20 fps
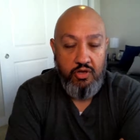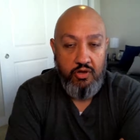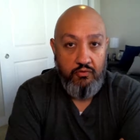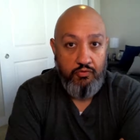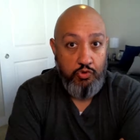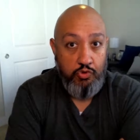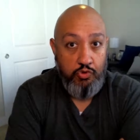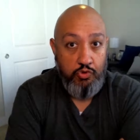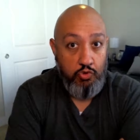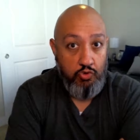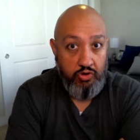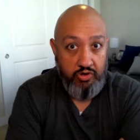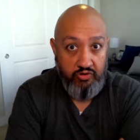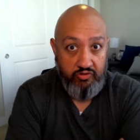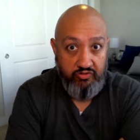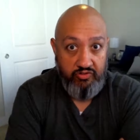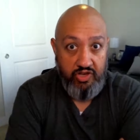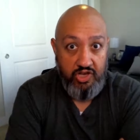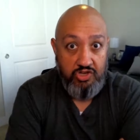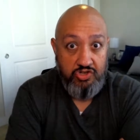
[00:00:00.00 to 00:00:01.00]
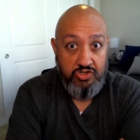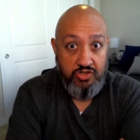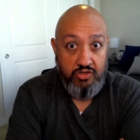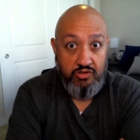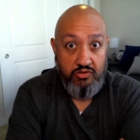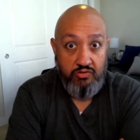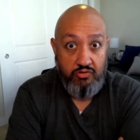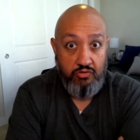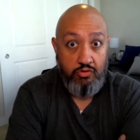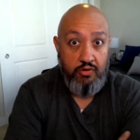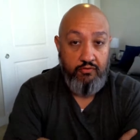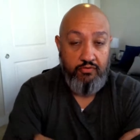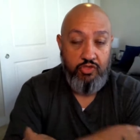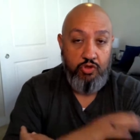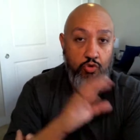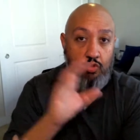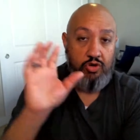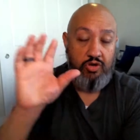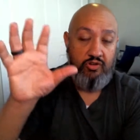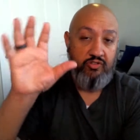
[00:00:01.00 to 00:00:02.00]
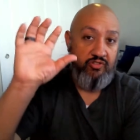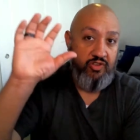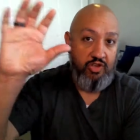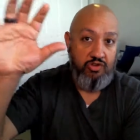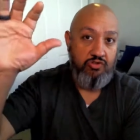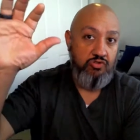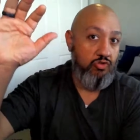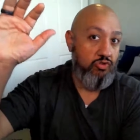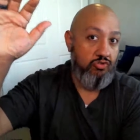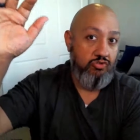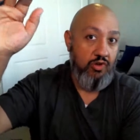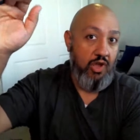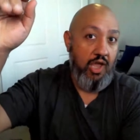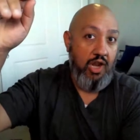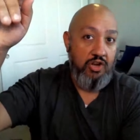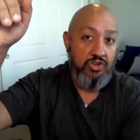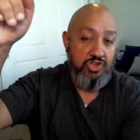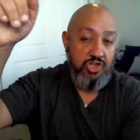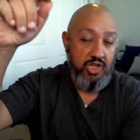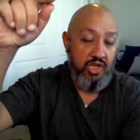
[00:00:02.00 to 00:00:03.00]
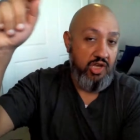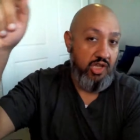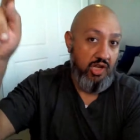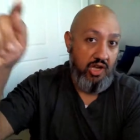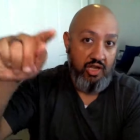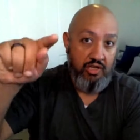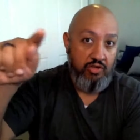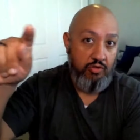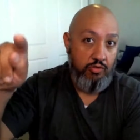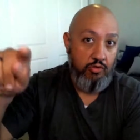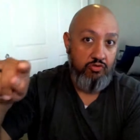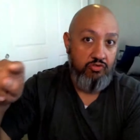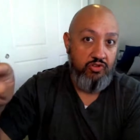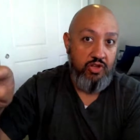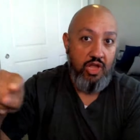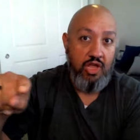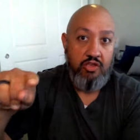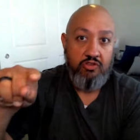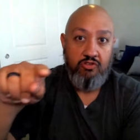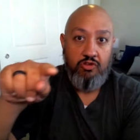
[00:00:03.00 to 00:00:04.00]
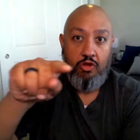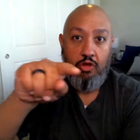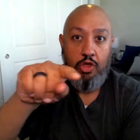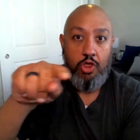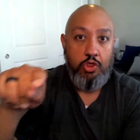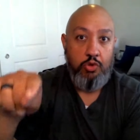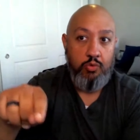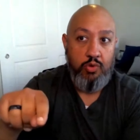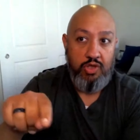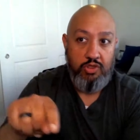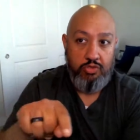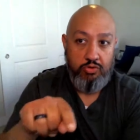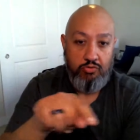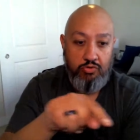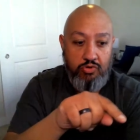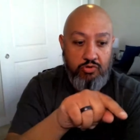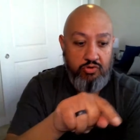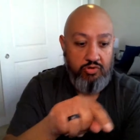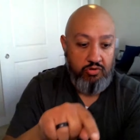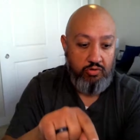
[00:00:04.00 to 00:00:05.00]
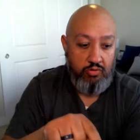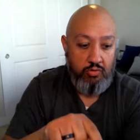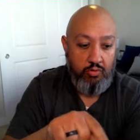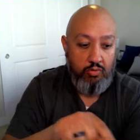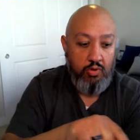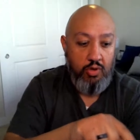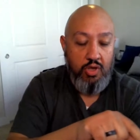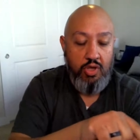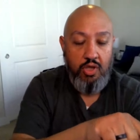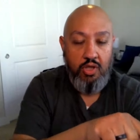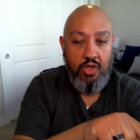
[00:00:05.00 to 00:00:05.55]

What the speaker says: of the organizational strategy, and connecting those dots all the way through to